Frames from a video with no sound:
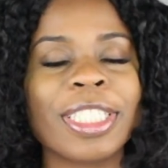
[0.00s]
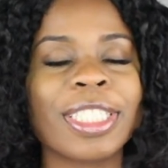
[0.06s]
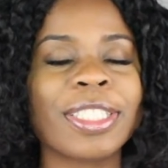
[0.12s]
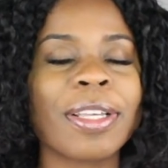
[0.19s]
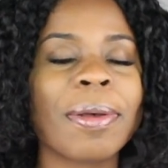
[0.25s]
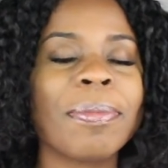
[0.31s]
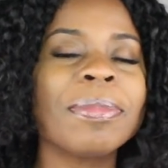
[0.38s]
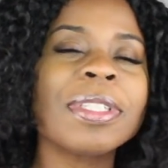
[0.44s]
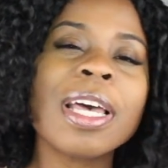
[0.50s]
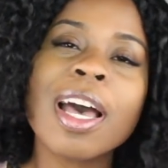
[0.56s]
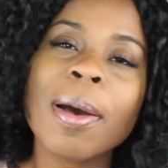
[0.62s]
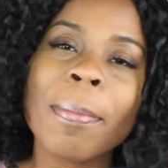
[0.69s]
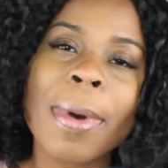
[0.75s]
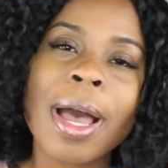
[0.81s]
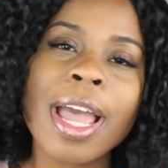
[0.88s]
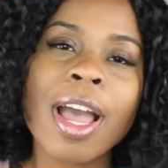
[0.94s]
sums
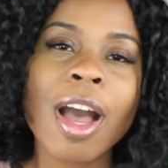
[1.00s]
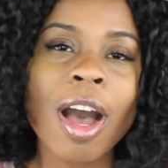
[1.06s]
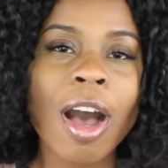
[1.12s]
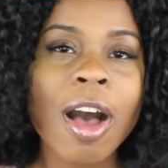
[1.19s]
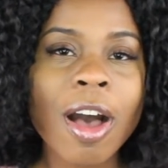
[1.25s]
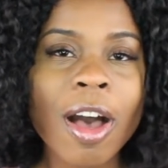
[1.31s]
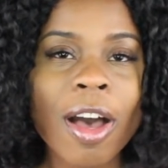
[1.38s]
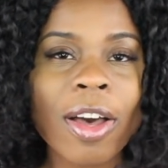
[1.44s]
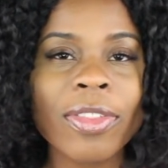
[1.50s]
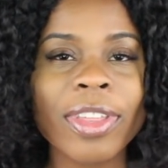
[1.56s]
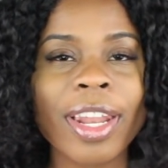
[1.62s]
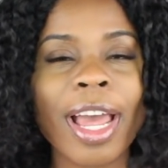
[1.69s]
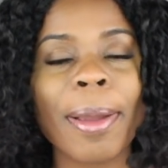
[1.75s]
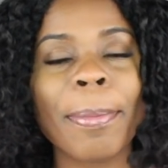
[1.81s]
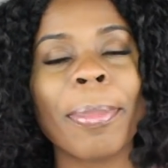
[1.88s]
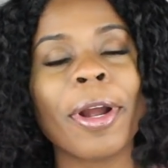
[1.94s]
up my haul that
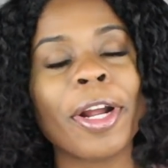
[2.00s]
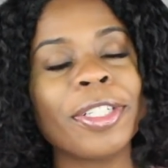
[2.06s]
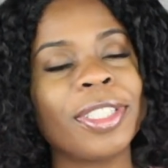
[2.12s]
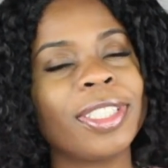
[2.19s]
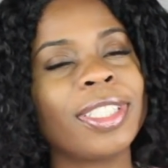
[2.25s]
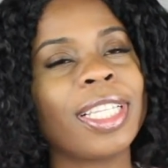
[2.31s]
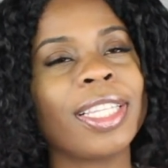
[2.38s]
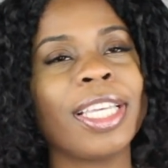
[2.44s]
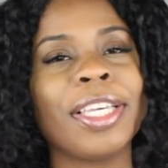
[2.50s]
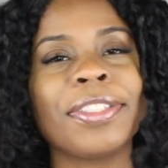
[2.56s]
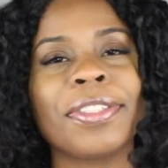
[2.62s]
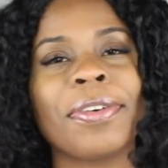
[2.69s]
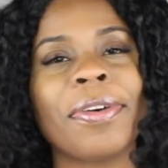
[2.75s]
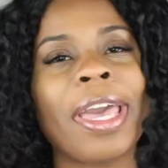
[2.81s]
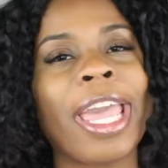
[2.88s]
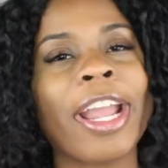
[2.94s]
I purchased at these
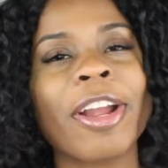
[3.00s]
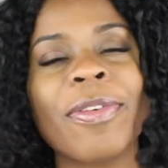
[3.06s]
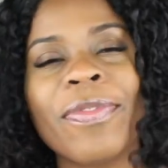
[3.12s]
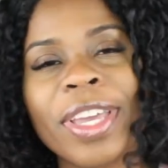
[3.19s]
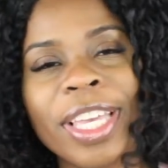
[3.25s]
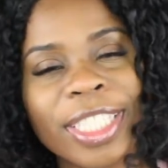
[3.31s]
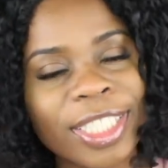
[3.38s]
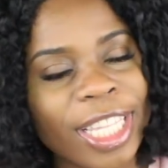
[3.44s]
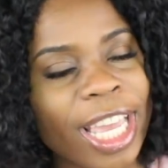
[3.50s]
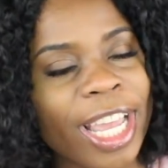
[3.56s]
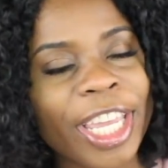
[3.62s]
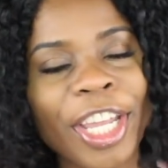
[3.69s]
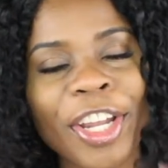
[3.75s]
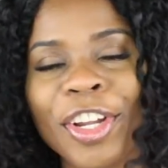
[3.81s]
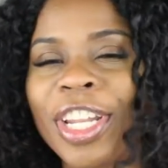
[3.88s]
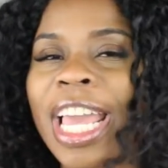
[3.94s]
little hair events down
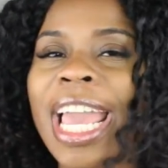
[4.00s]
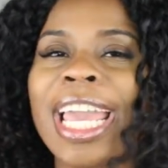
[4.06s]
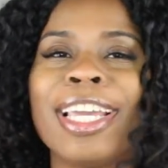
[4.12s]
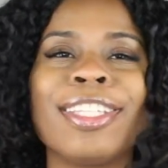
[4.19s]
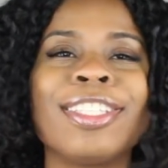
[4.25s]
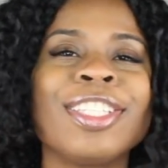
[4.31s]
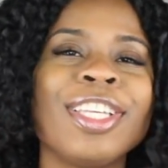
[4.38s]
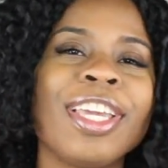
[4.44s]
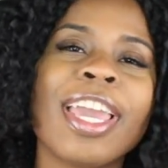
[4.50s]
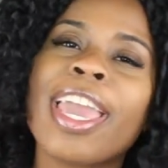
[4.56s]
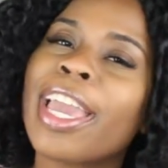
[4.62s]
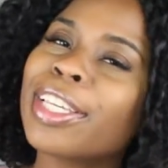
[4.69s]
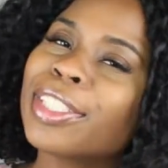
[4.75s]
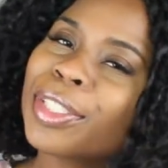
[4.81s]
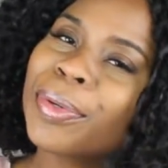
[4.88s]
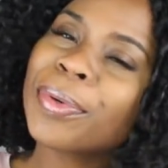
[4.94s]
here in the
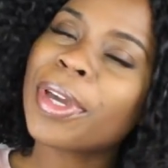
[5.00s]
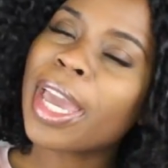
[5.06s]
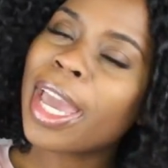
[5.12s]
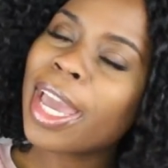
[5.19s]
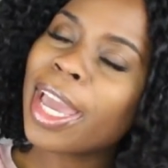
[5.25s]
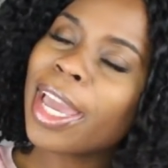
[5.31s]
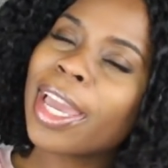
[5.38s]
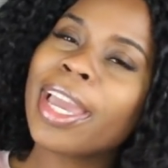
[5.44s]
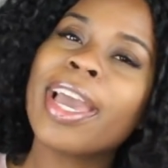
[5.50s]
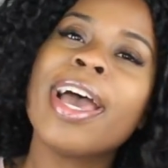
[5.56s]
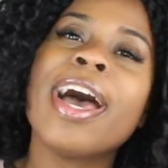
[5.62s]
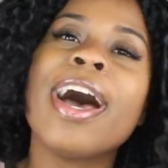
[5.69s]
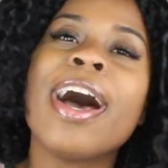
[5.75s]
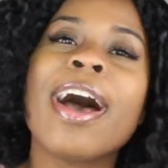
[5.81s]
ATX, okay?